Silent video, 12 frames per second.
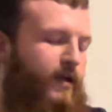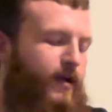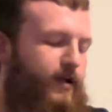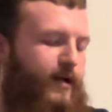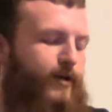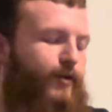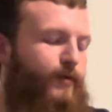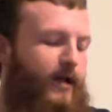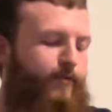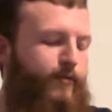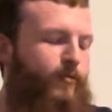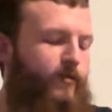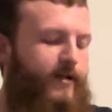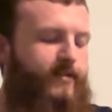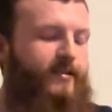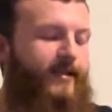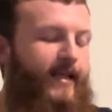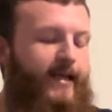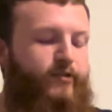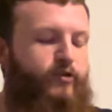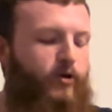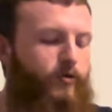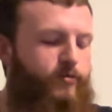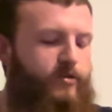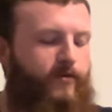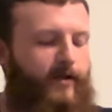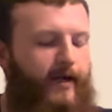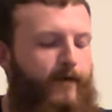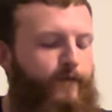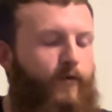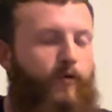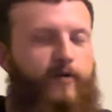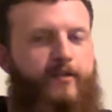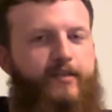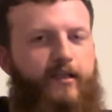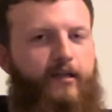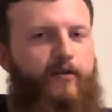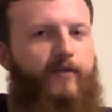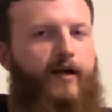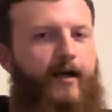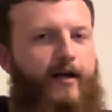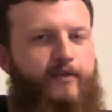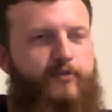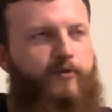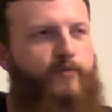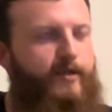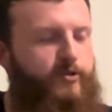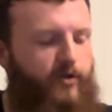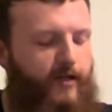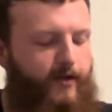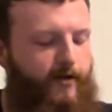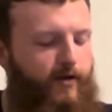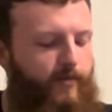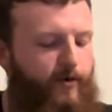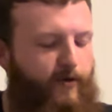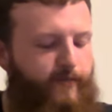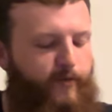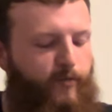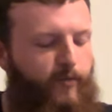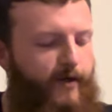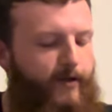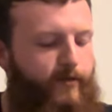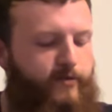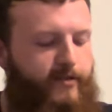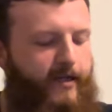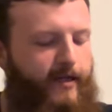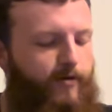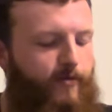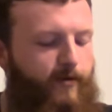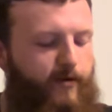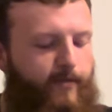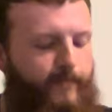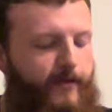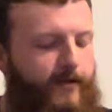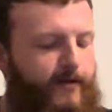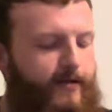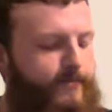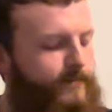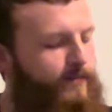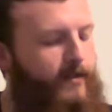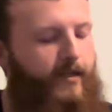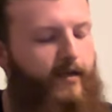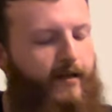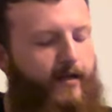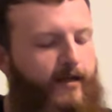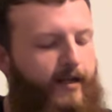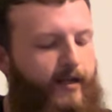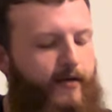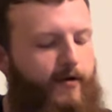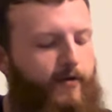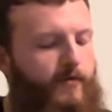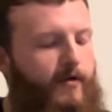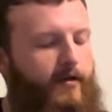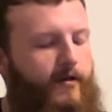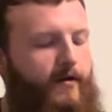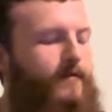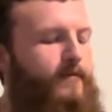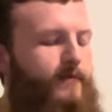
Now you never want it to get too slam full, because then your line's gonna be trying to come off the reel, tangle up in it. It ain't no good.